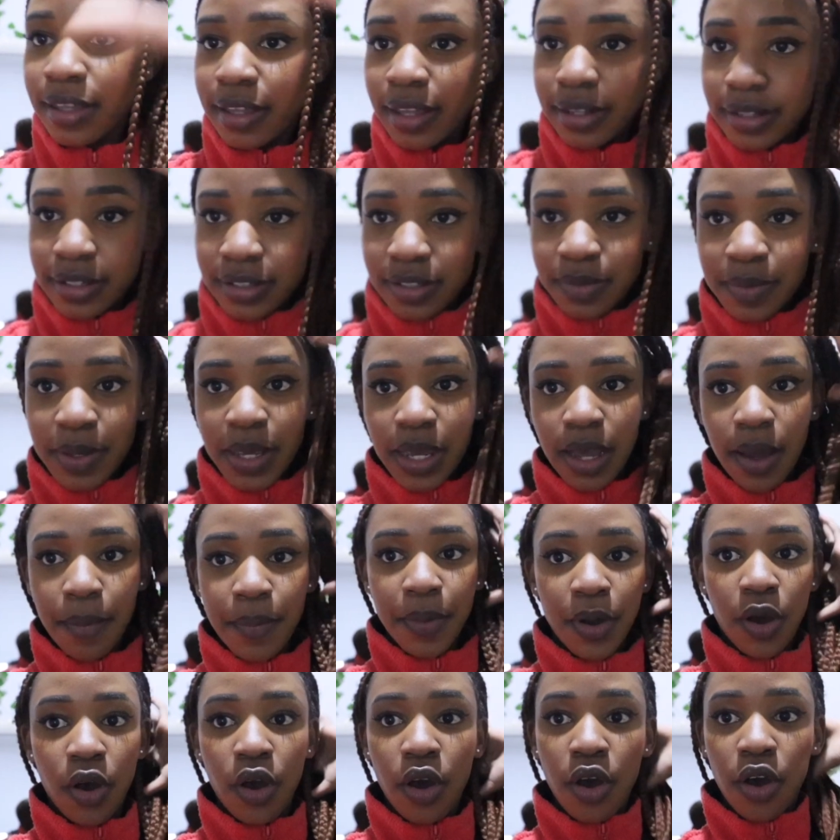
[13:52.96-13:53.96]
Get this
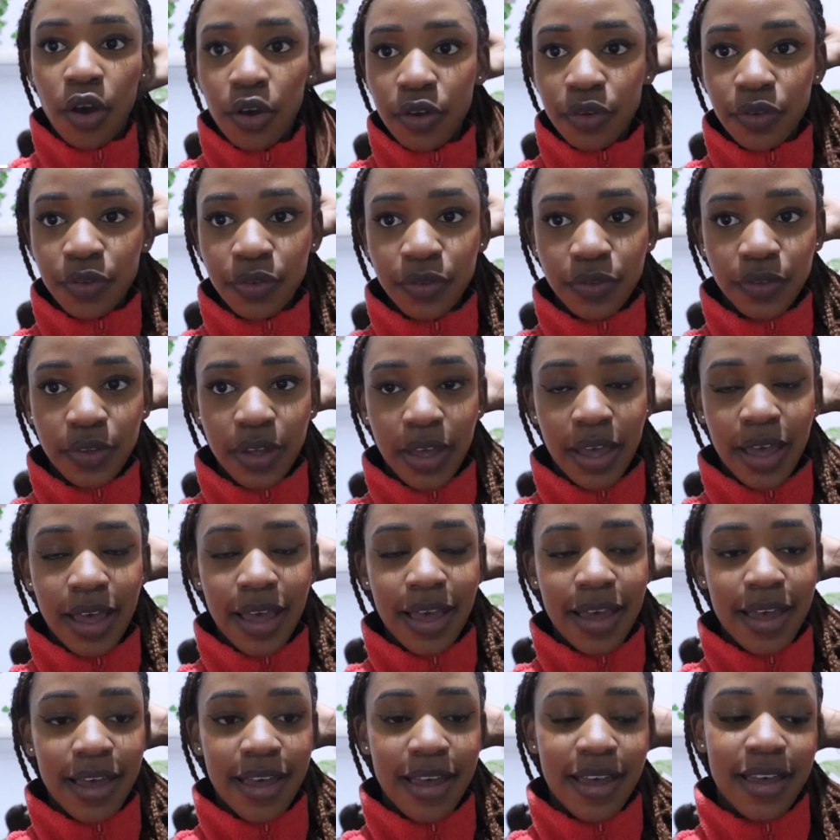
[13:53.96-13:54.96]
makeup off,
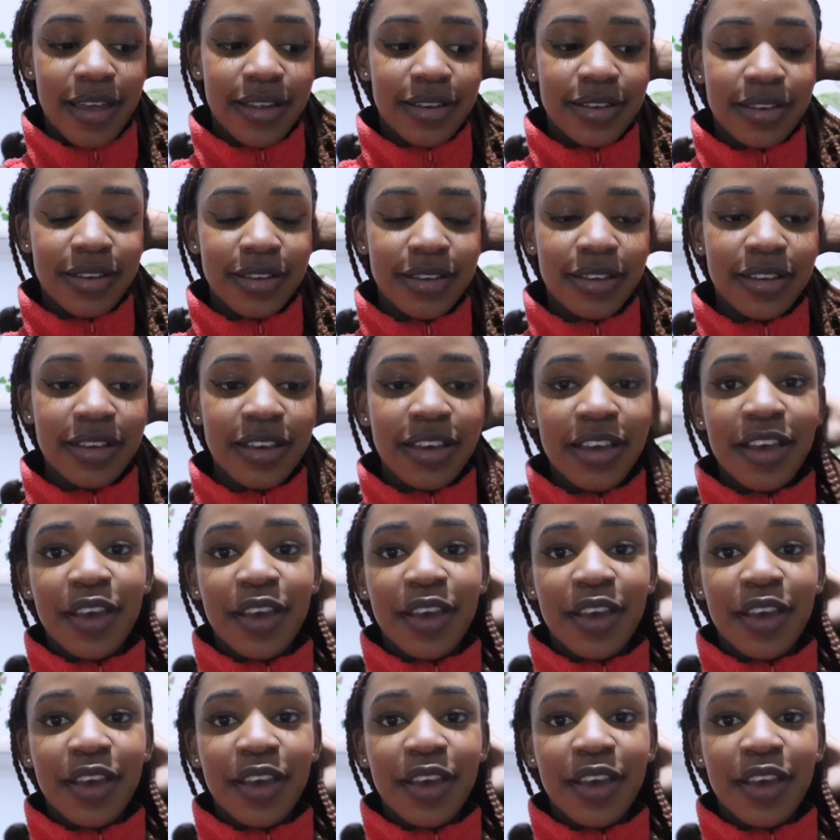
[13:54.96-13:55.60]
and